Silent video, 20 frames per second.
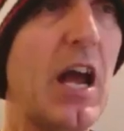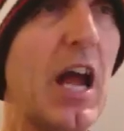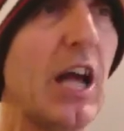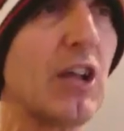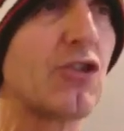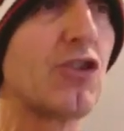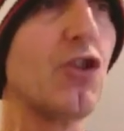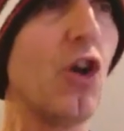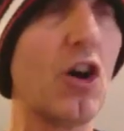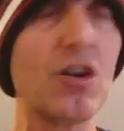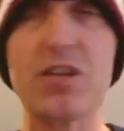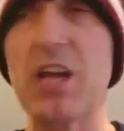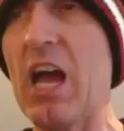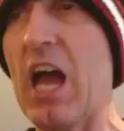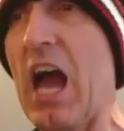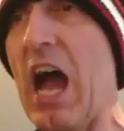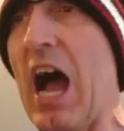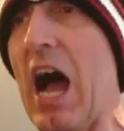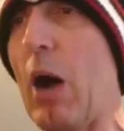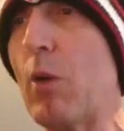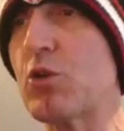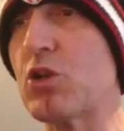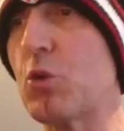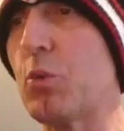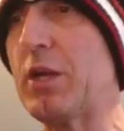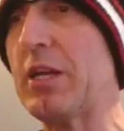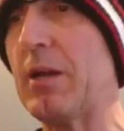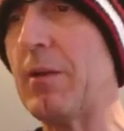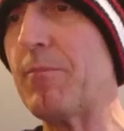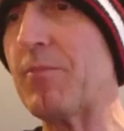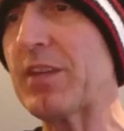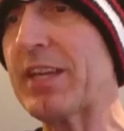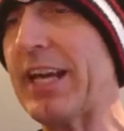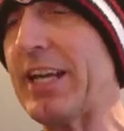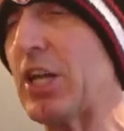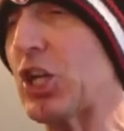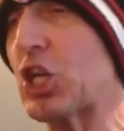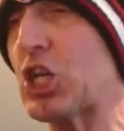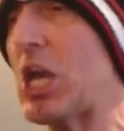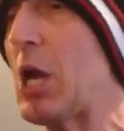It's not how do we
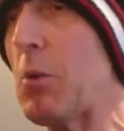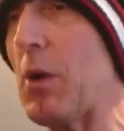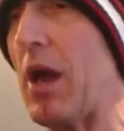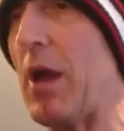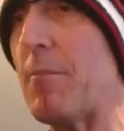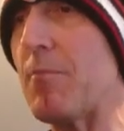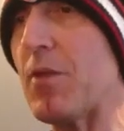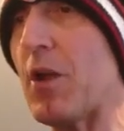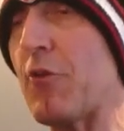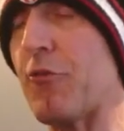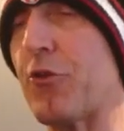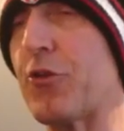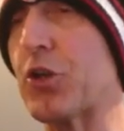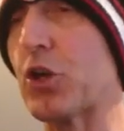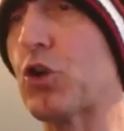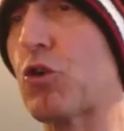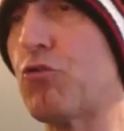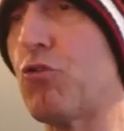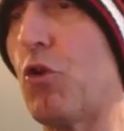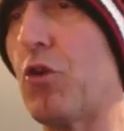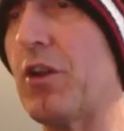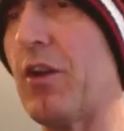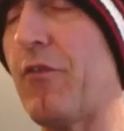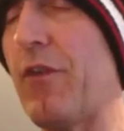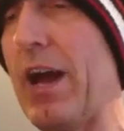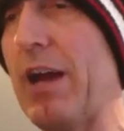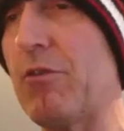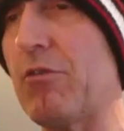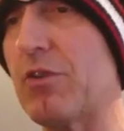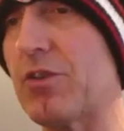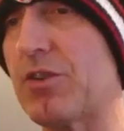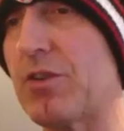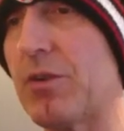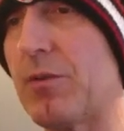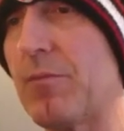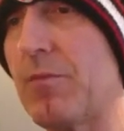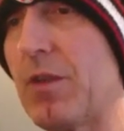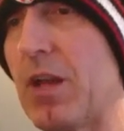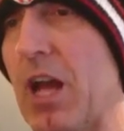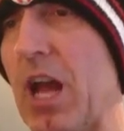get a cure for the coronavirus.
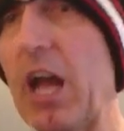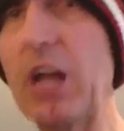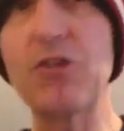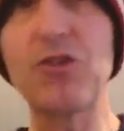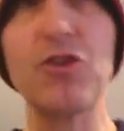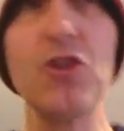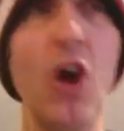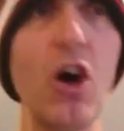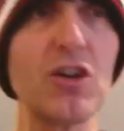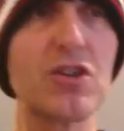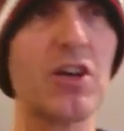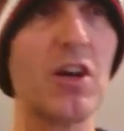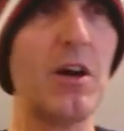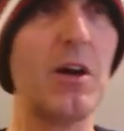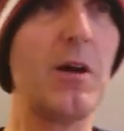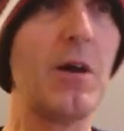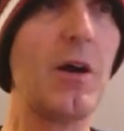It's not